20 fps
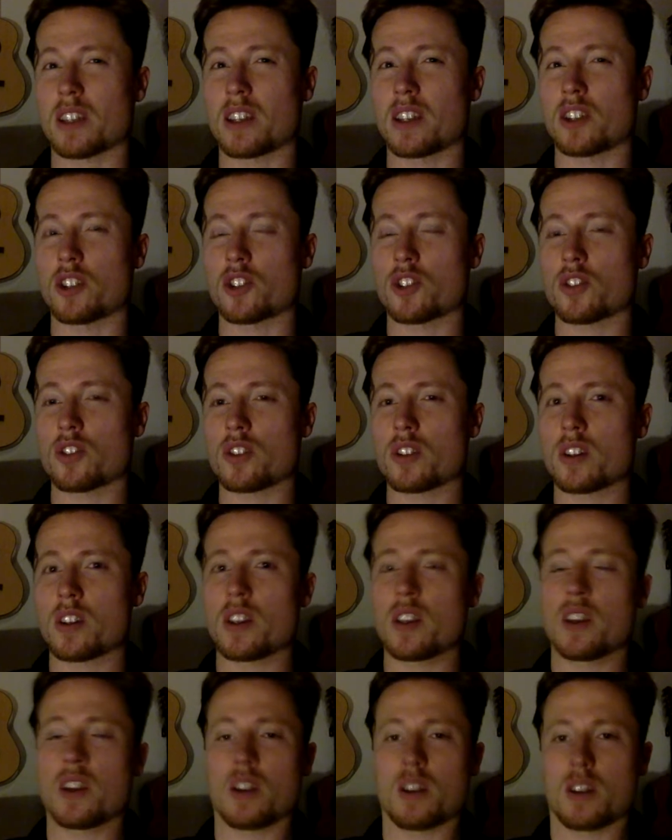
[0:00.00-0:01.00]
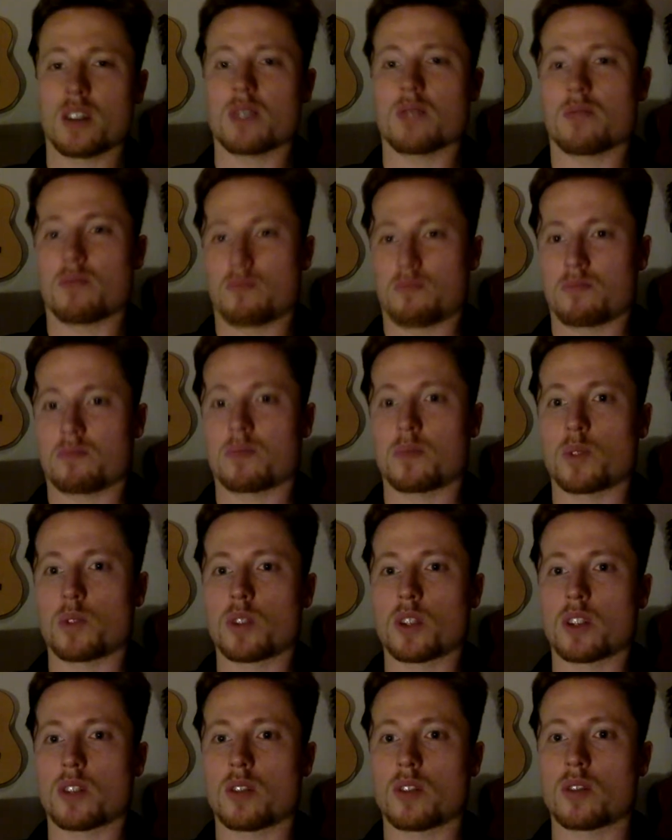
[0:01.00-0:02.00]
injured, you
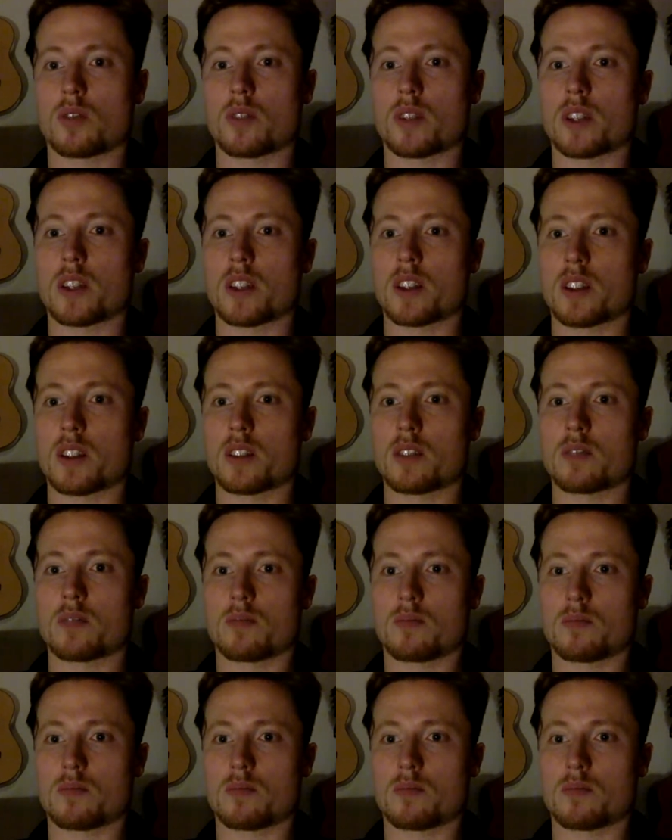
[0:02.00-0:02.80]
can already,